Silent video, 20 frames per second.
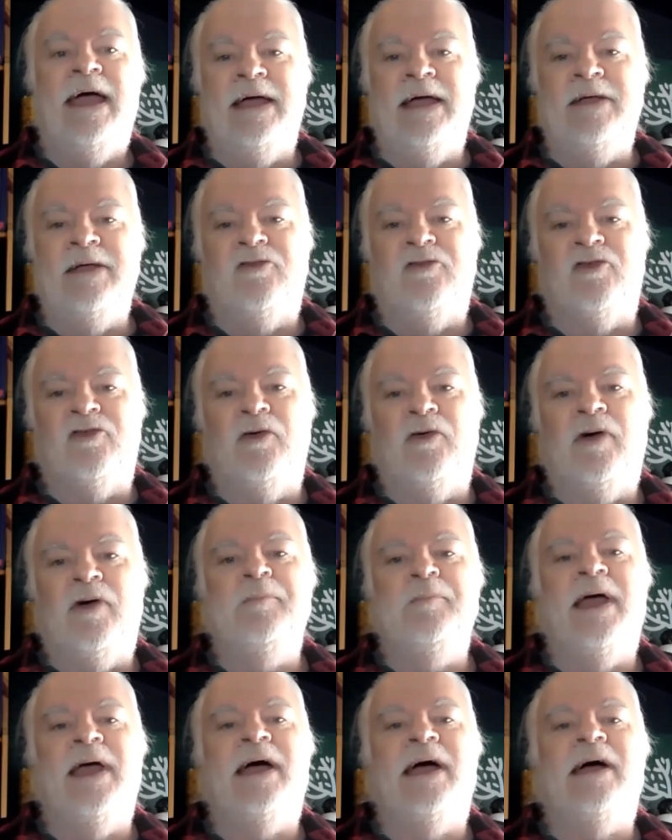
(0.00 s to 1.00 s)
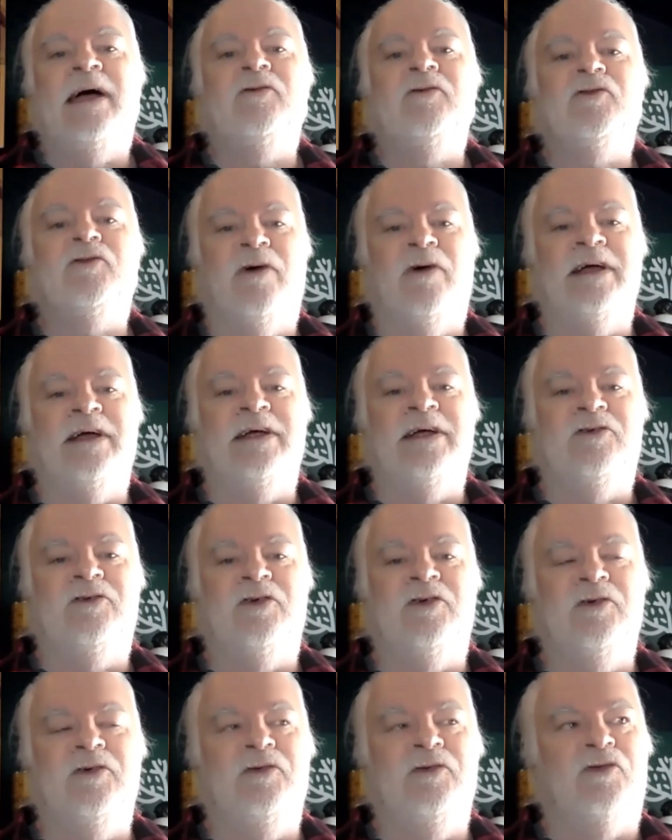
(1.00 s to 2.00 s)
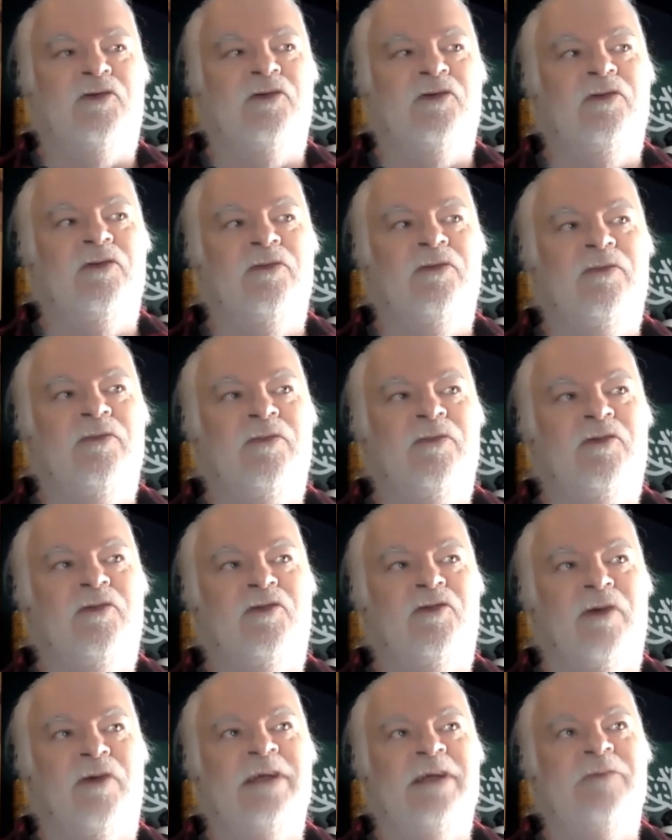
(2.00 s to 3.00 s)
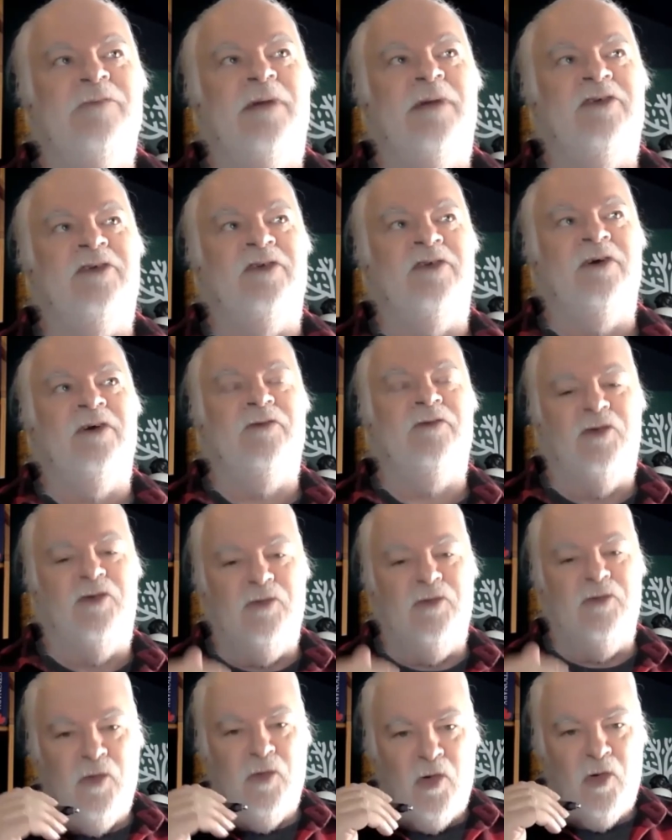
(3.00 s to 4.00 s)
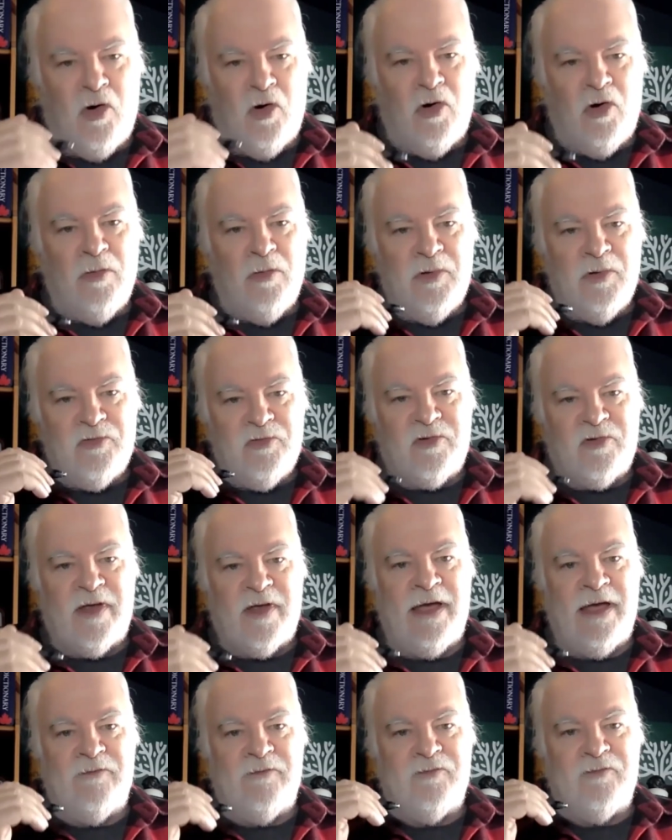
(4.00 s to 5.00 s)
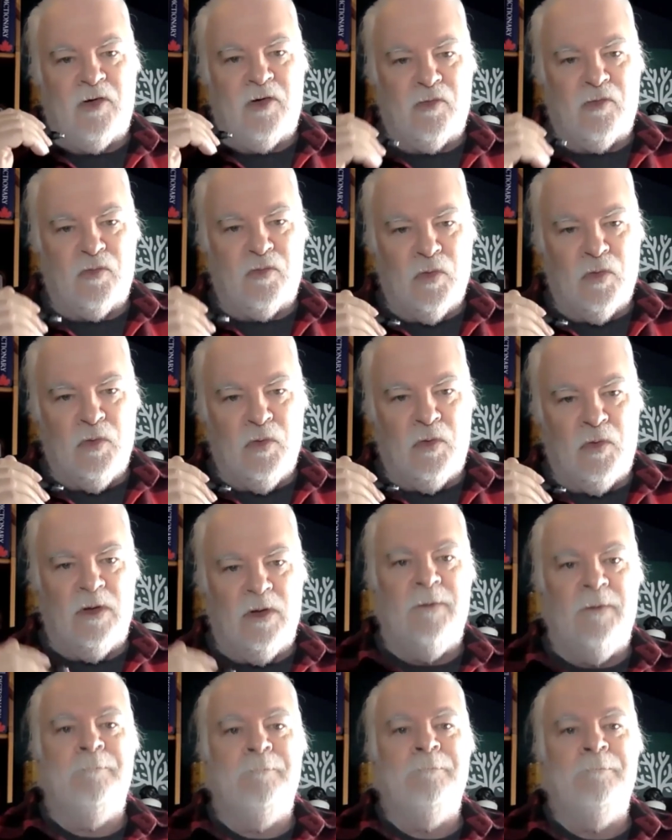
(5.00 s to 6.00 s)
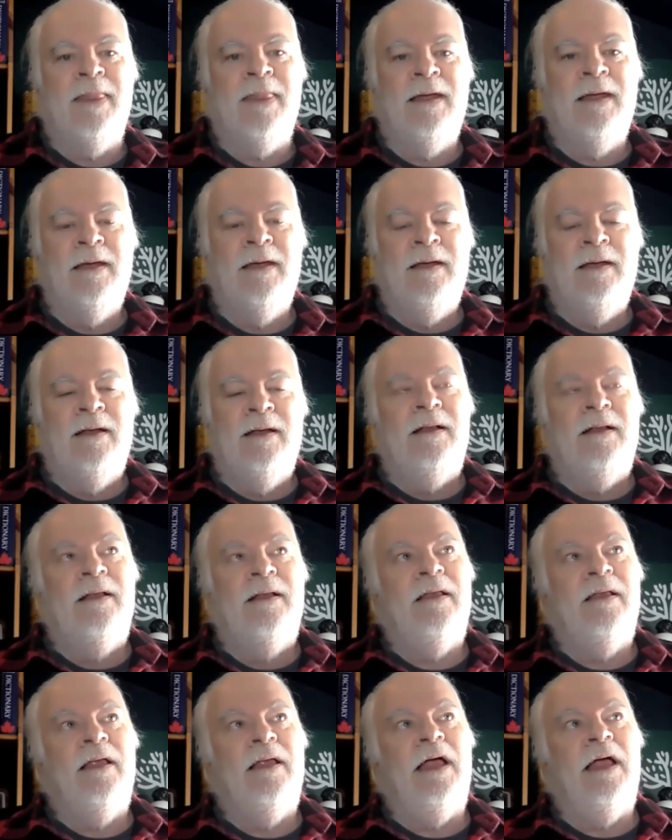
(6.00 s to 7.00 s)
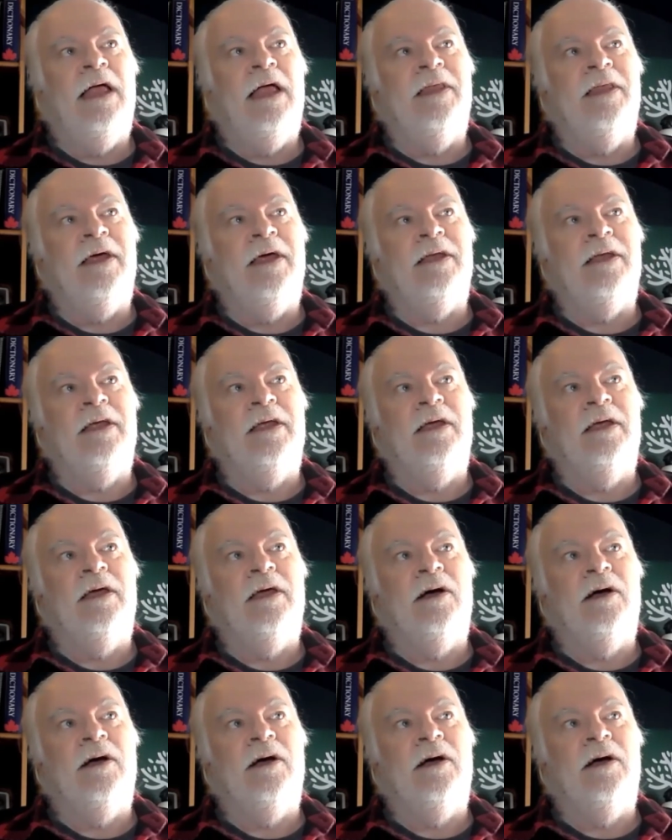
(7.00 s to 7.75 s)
And so I'm now trying to train myself to almost have a rule that